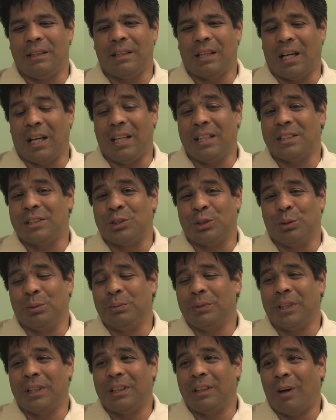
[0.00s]

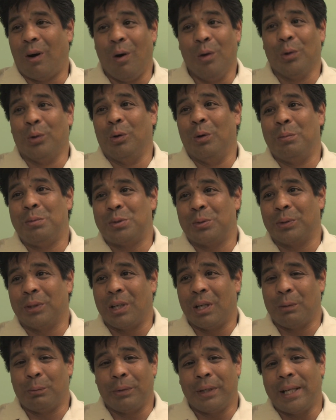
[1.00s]
assumed that all ropes were gone.